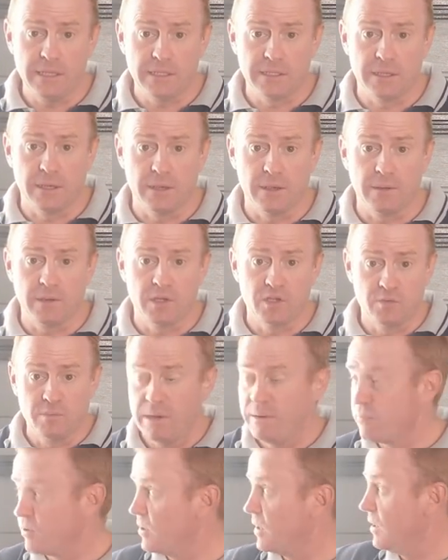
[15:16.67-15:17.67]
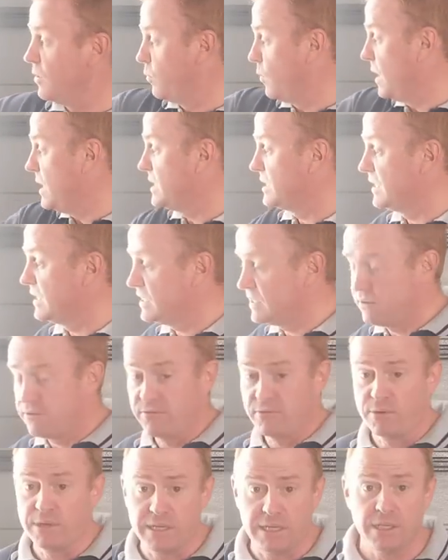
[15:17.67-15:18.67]
So, because remember, it weighs less than
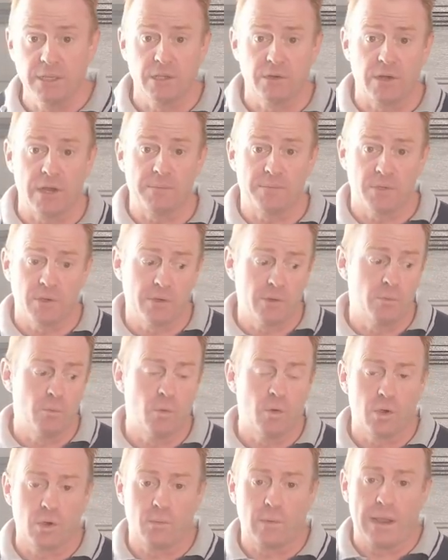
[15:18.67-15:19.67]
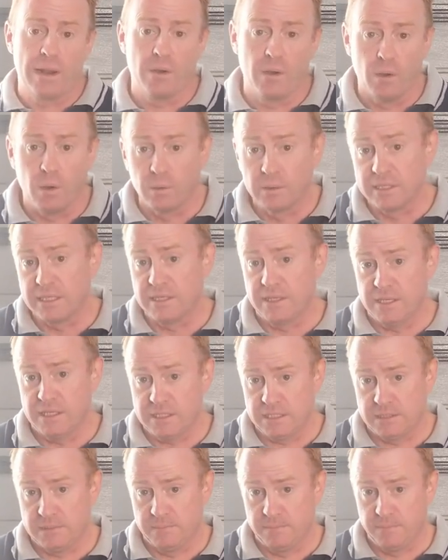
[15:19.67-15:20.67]
3 kilograms. I could walk around holding
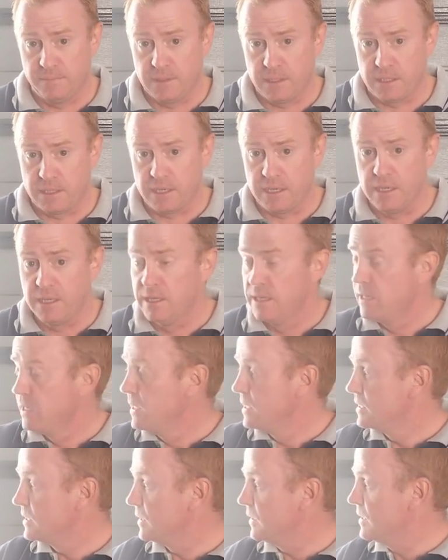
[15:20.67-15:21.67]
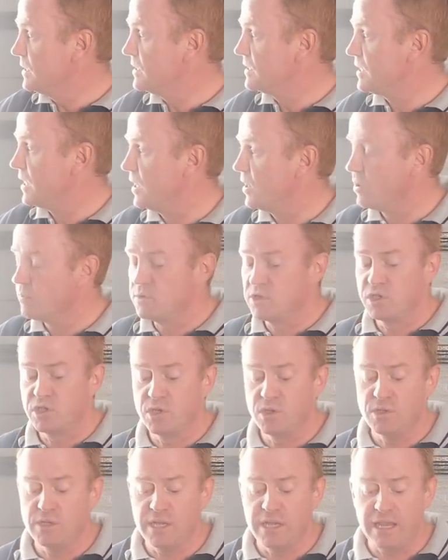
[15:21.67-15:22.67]
this, okay? So let's say I'm
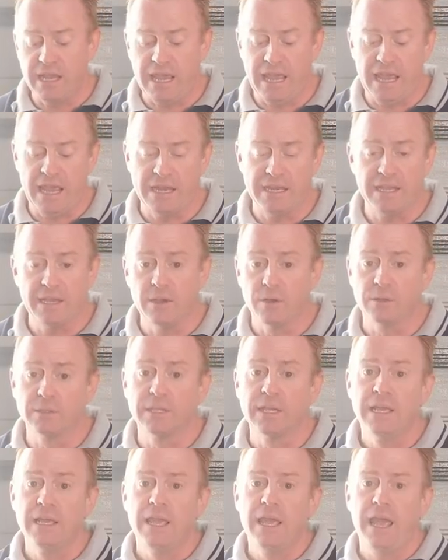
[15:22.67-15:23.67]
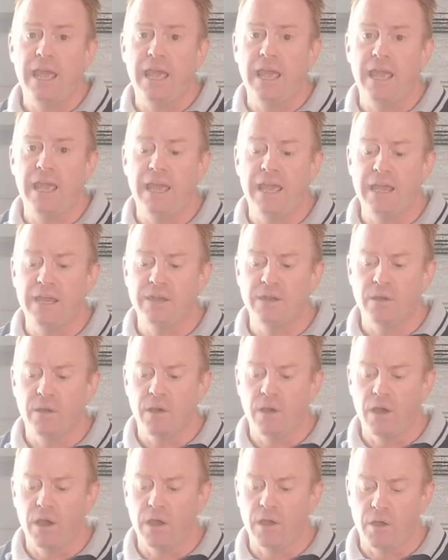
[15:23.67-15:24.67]
shooting handheld and
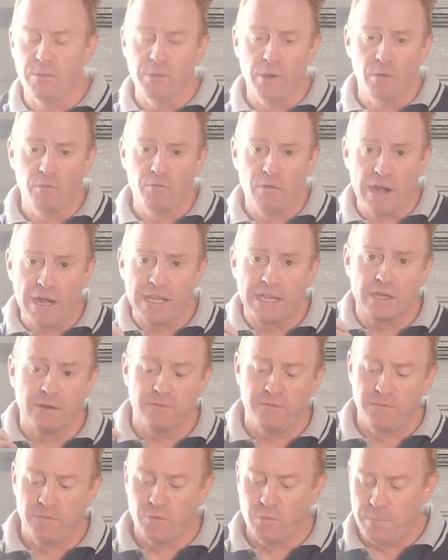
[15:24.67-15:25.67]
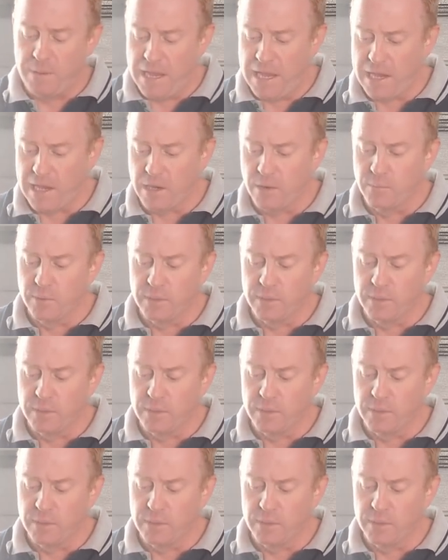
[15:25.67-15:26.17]
I'm not running it at full power.